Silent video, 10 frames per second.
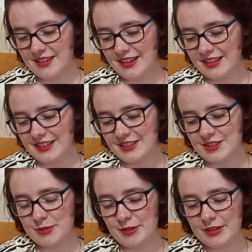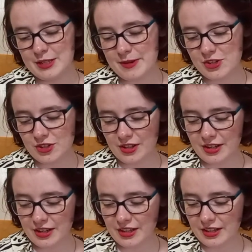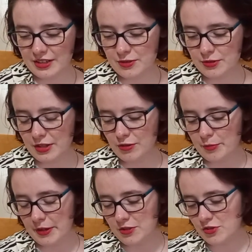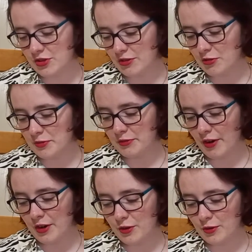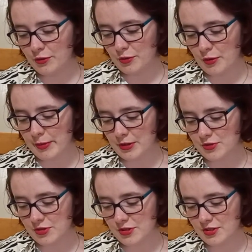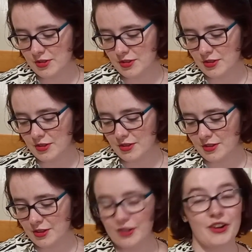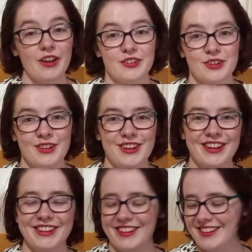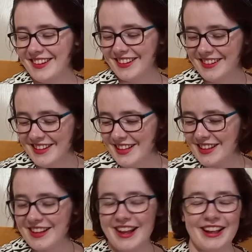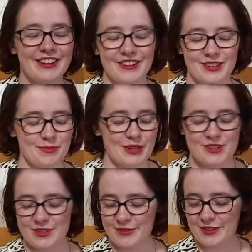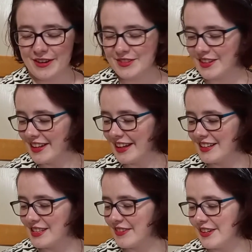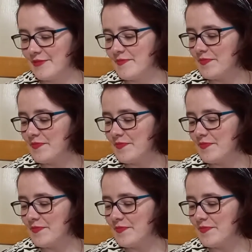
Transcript: I think it's going to be really special. I don't think there are pictures. It would be very cool if there were pictures. There are not. I could look at pictures of crafts online. It's fine.